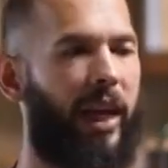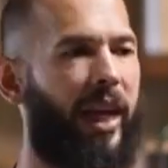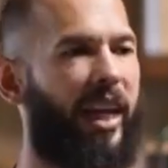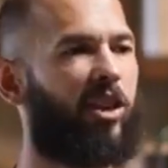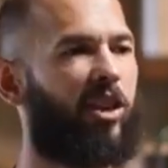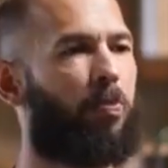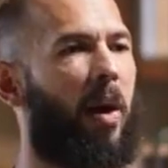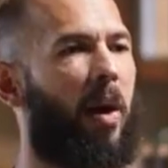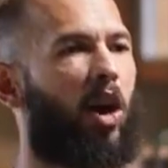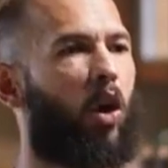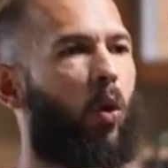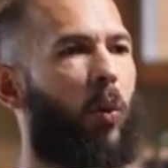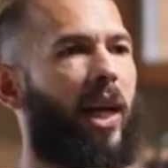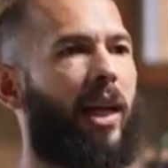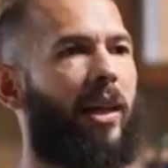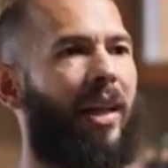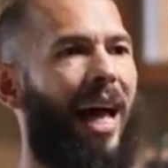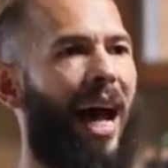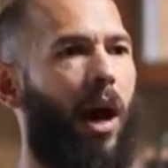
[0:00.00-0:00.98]
It's better
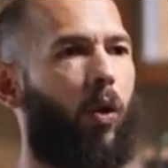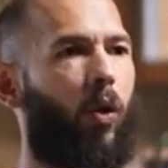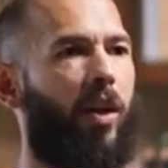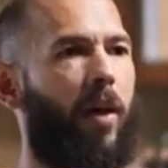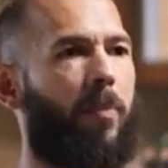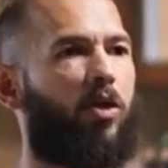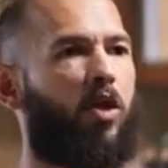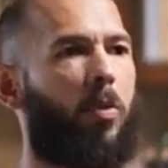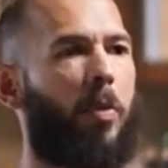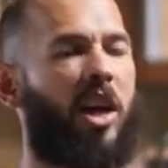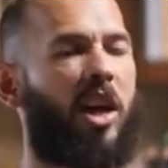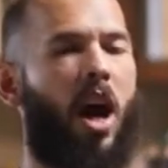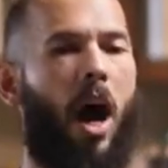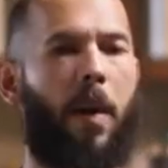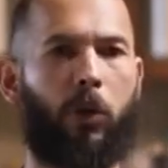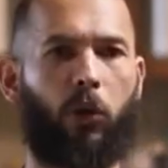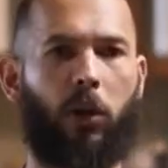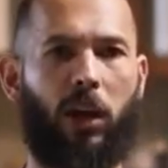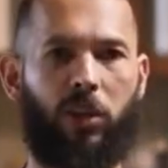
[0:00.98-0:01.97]
we allow them to
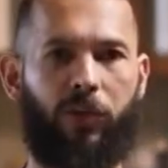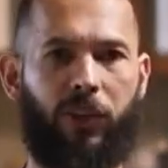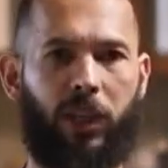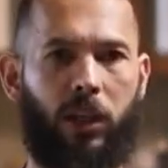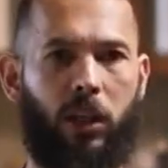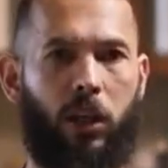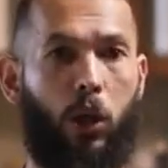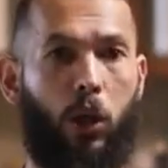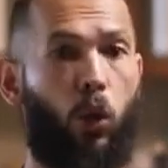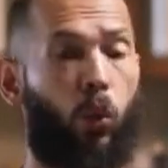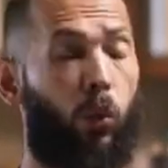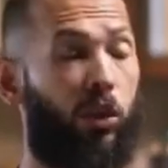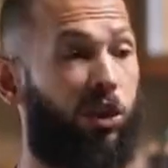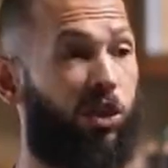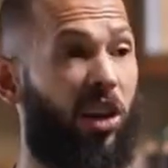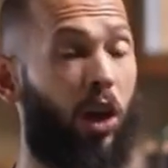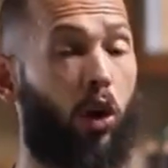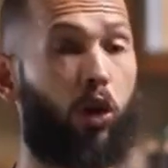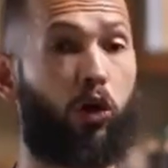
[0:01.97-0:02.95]
become irrelevant,
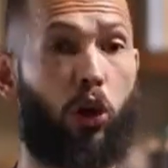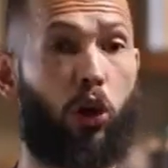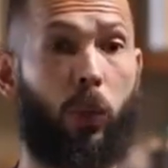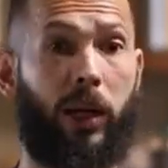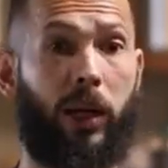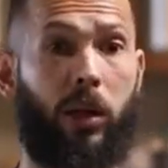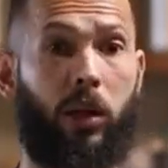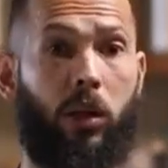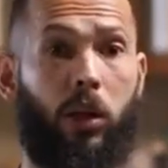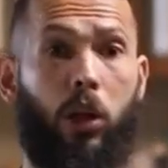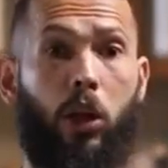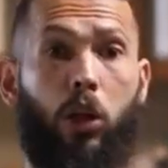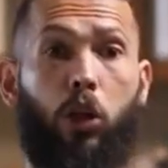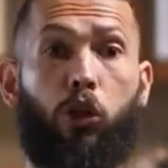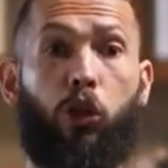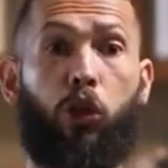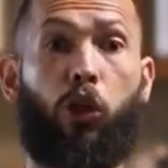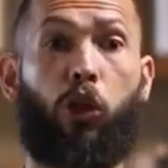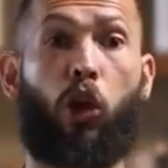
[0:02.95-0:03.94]
which they are doing,
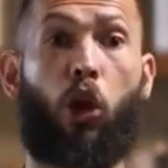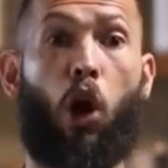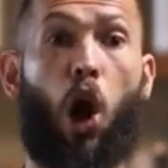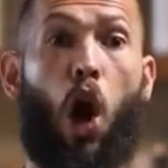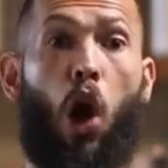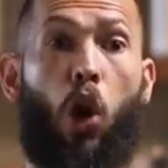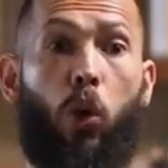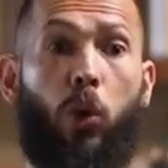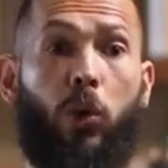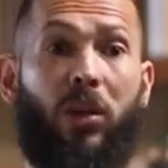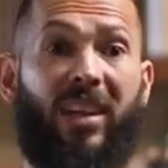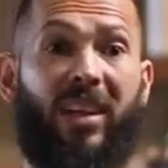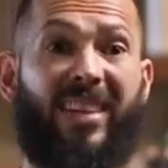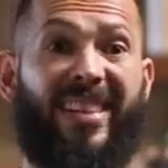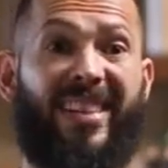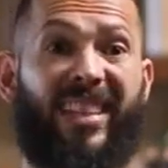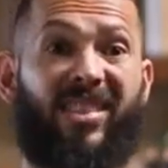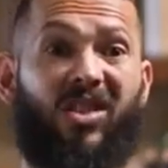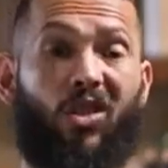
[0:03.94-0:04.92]
through their
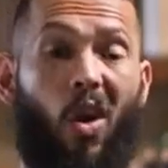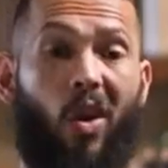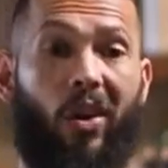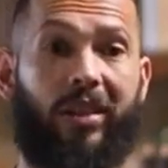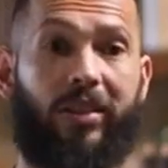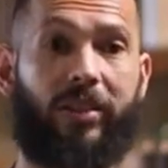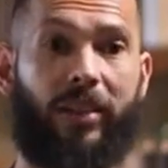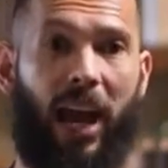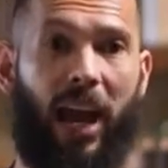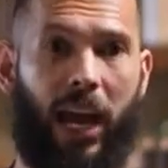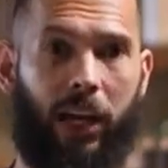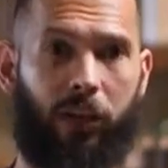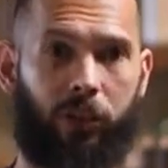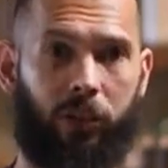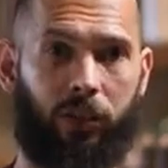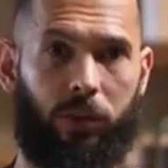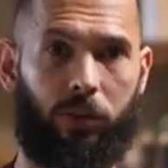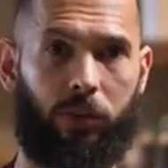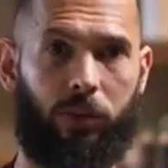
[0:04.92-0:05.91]
own dishonest
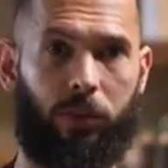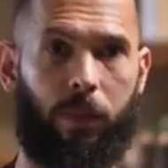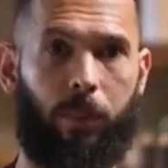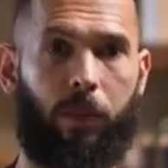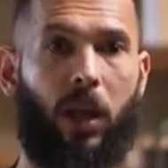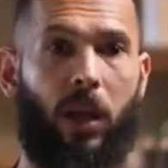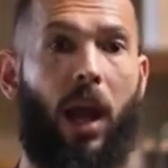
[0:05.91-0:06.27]
actions.